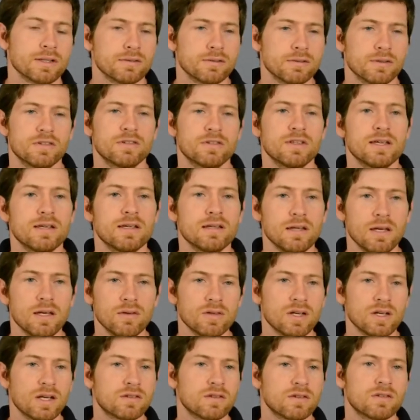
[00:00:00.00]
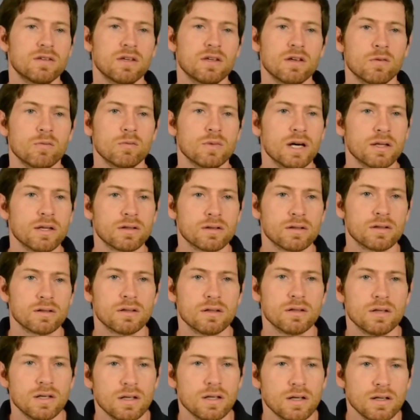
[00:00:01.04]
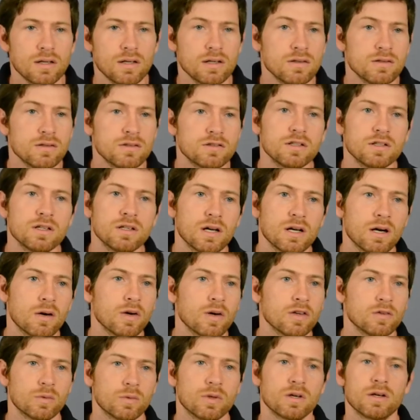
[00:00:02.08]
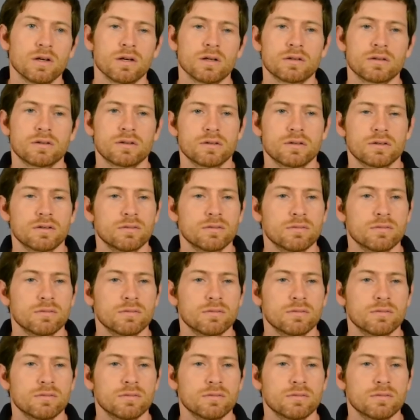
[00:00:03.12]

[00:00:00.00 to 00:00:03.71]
You see, even as a single mother, she had always worked.